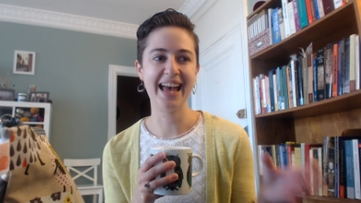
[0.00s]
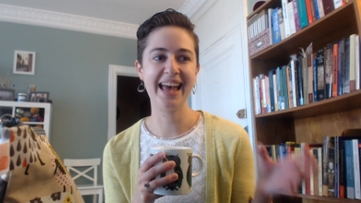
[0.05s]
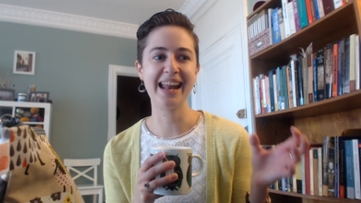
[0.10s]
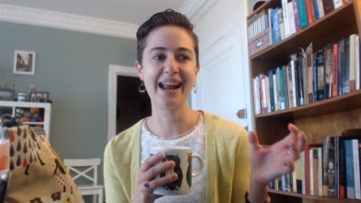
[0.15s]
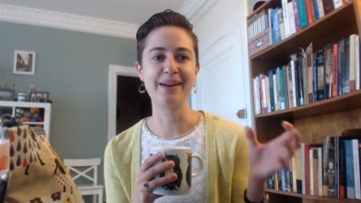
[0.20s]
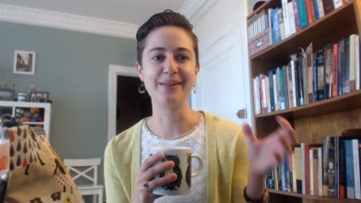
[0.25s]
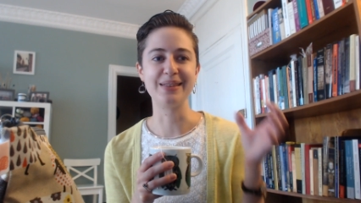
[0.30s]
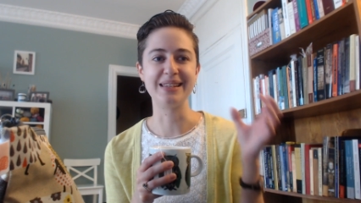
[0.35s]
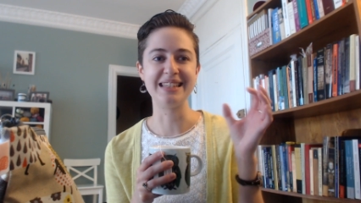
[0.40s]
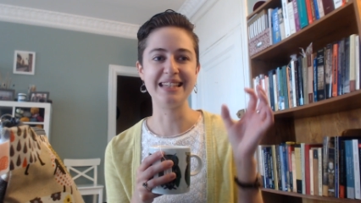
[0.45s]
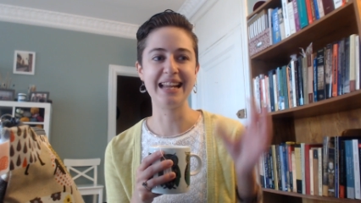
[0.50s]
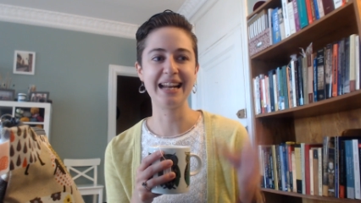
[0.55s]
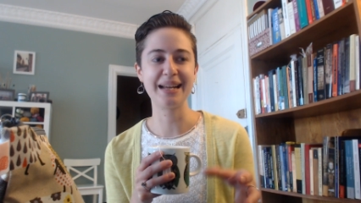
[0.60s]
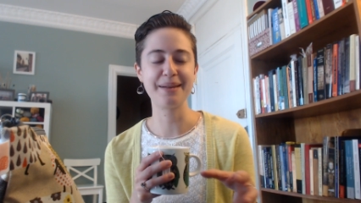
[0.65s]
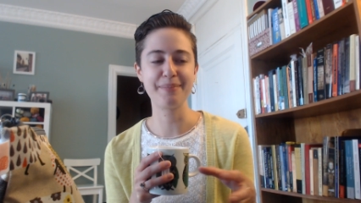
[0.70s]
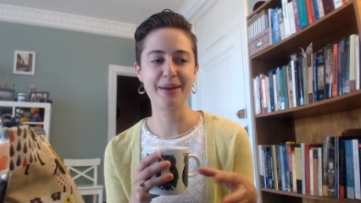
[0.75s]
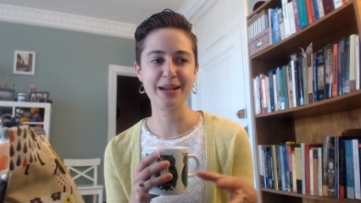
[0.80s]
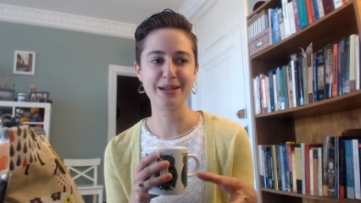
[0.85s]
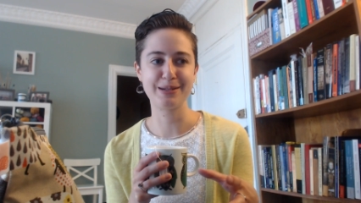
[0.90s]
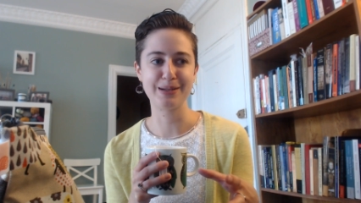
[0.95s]
and I was knitting
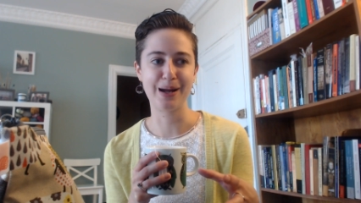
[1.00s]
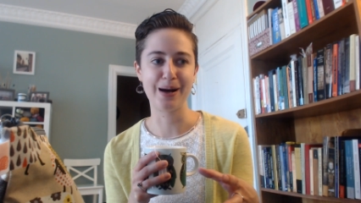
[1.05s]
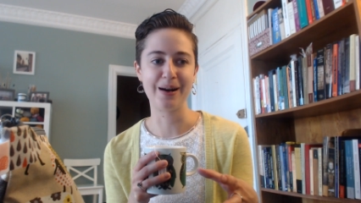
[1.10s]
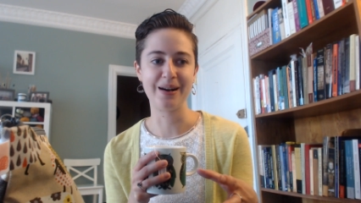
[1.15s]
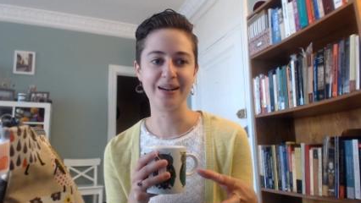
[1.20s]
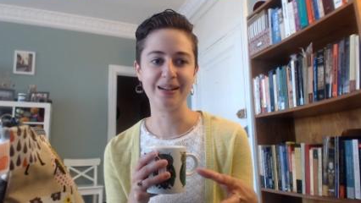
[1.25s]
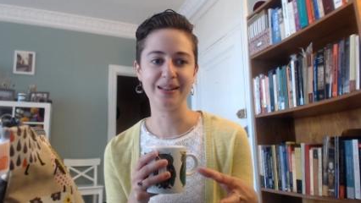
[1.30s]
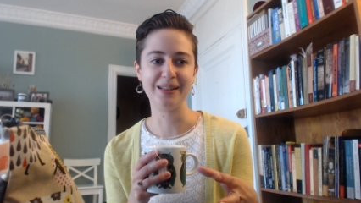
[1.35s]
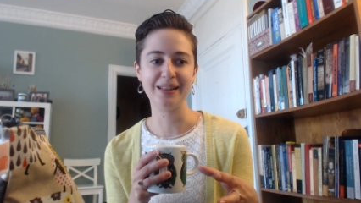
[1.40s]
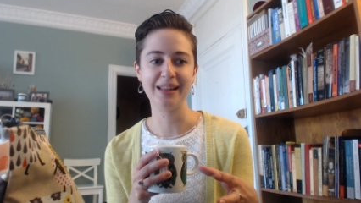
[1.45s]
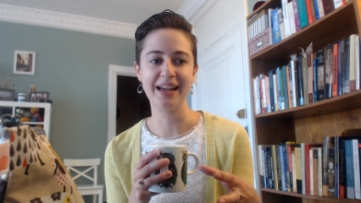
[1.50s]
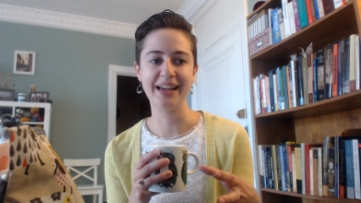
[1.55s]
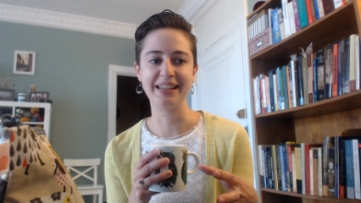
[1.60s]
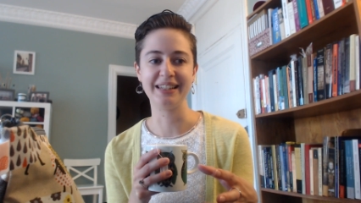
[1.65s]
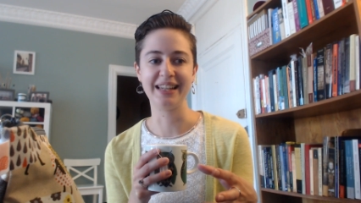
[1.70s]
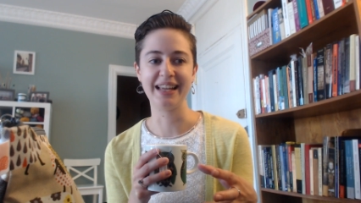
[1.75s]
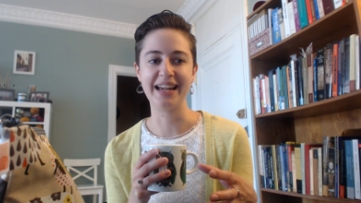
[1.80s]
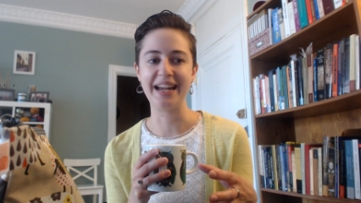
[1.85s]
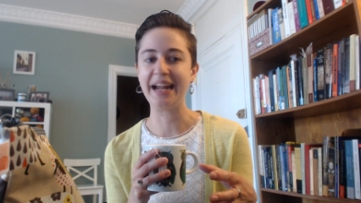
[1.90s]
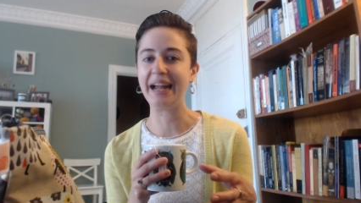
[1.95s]
my shawl and
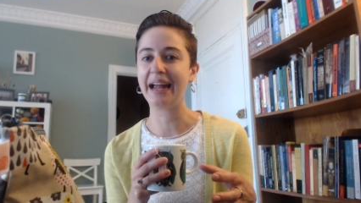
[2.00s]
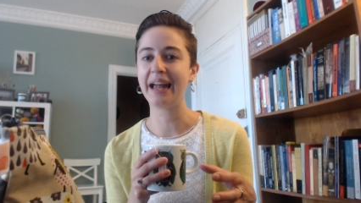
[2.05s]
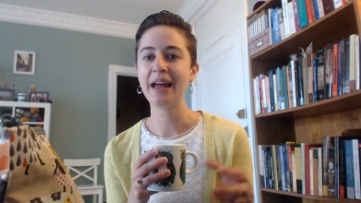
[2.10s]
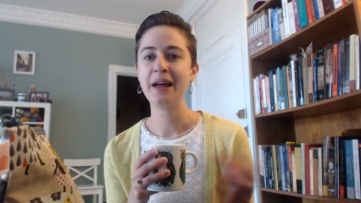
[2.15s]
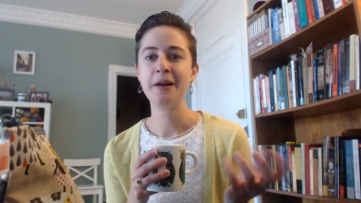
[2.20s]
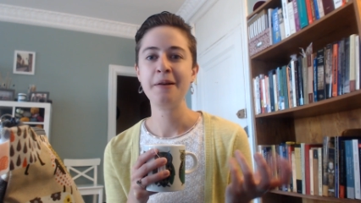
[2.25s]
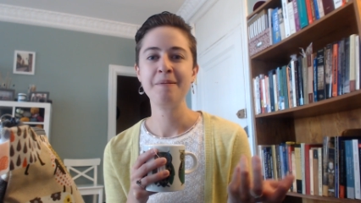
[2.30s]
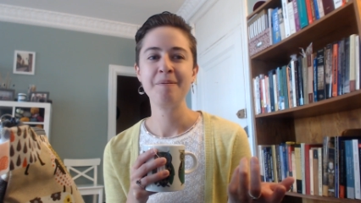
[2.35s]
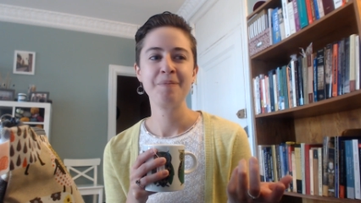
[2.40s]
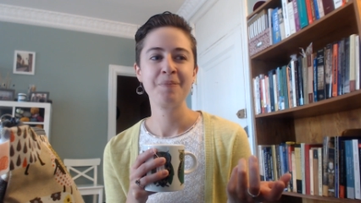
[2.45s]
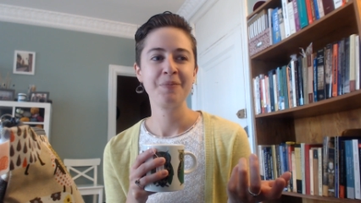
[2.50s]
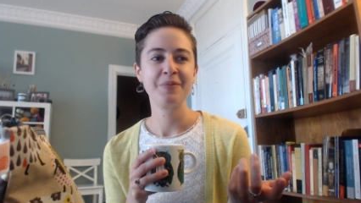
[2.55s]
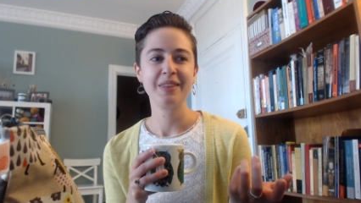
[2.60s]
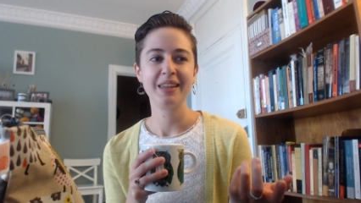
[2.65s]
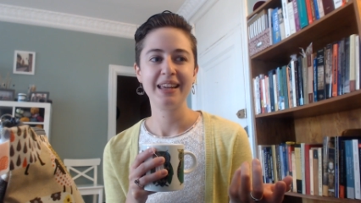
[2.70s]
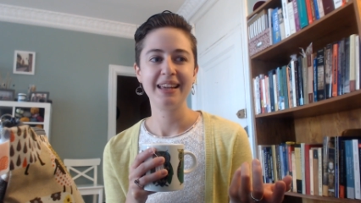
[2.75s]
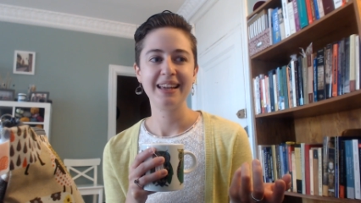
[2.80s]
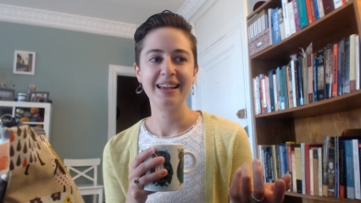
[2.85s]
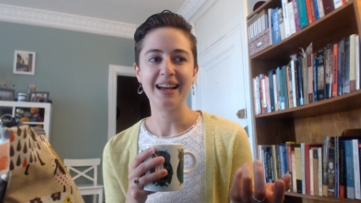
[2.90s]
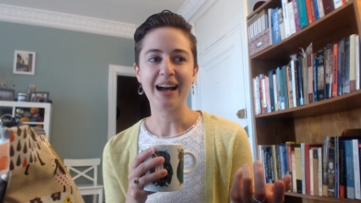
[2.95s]
like
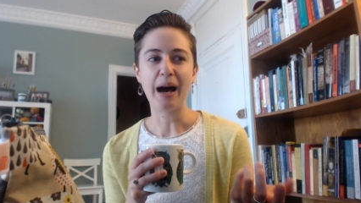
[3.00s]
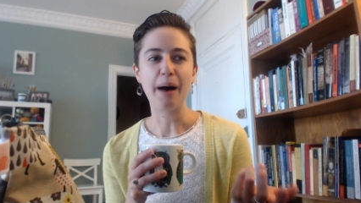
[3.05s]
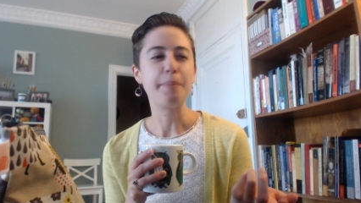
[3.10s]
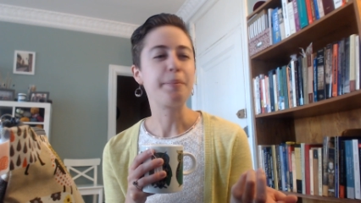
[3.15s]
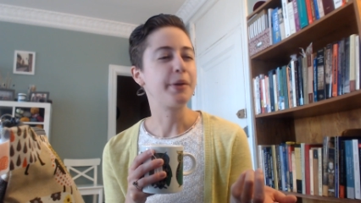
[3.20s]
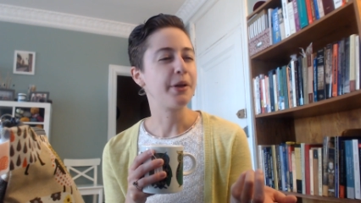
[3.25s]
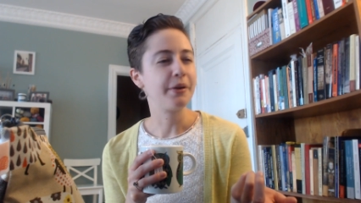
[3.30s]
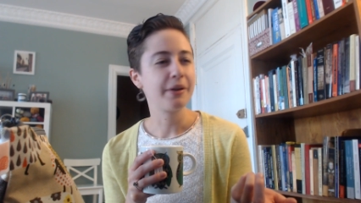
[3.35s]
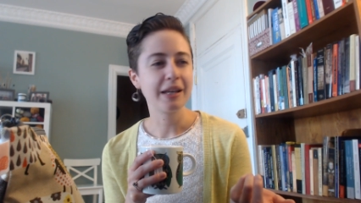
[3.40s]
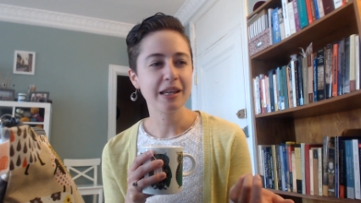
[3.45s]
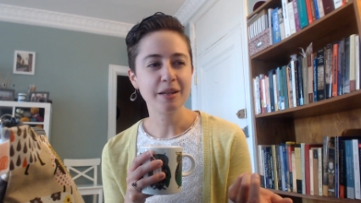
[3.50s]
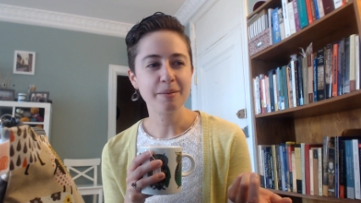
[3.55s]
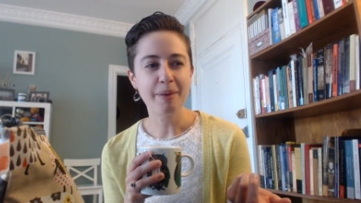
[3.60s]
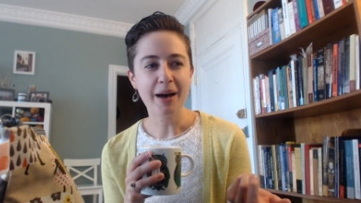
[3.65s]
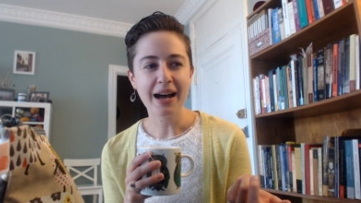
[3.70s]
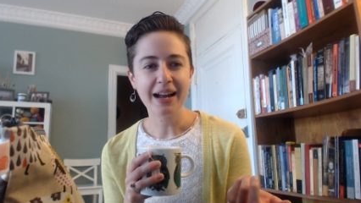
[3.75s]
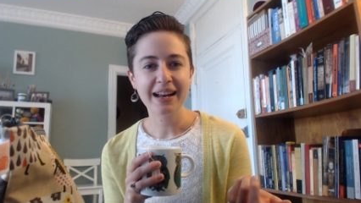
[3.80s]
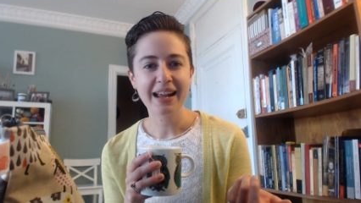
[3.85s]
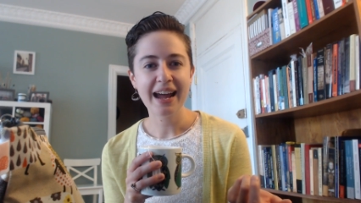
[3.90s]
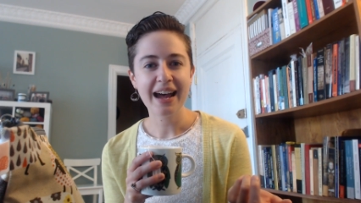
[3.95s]
uploading the
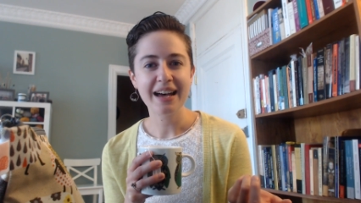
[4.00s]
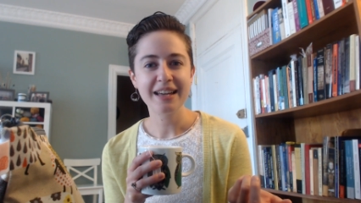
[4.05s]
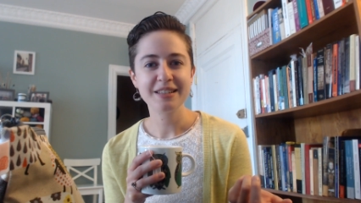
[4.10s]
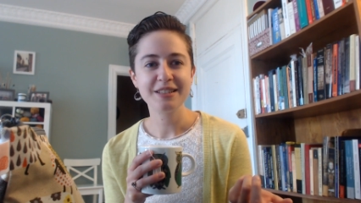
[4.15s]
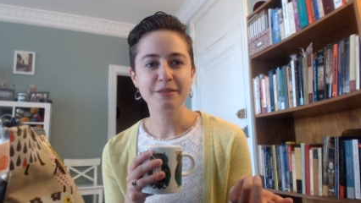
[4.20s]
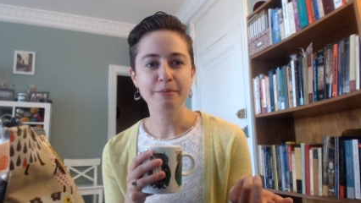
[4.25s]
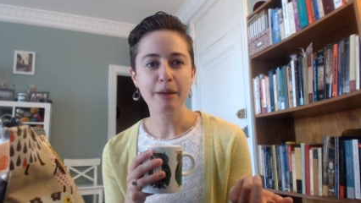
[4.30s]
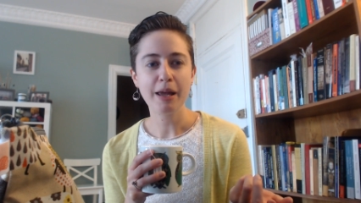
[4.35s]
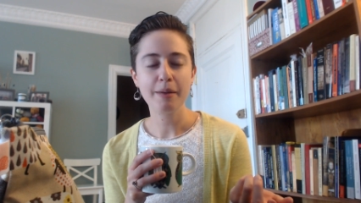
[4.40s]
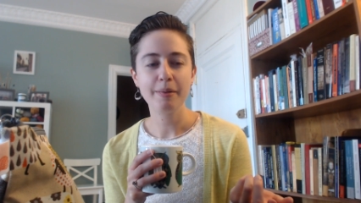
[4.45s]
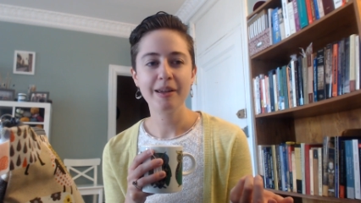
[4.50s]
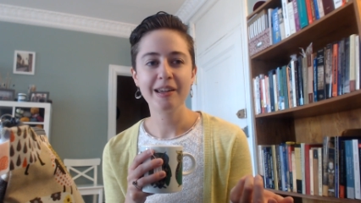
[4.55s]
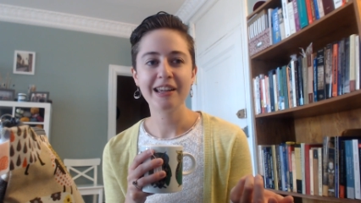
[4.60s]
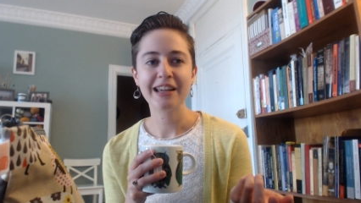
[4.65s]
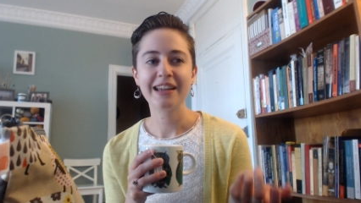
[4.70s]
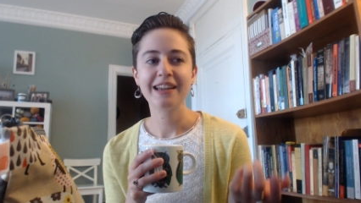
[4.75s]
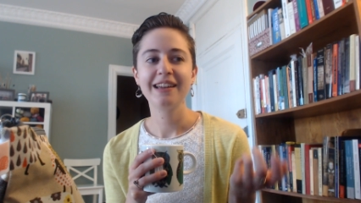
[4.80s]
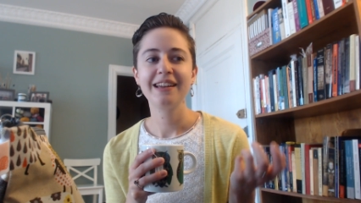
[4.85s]
podcast, maybe.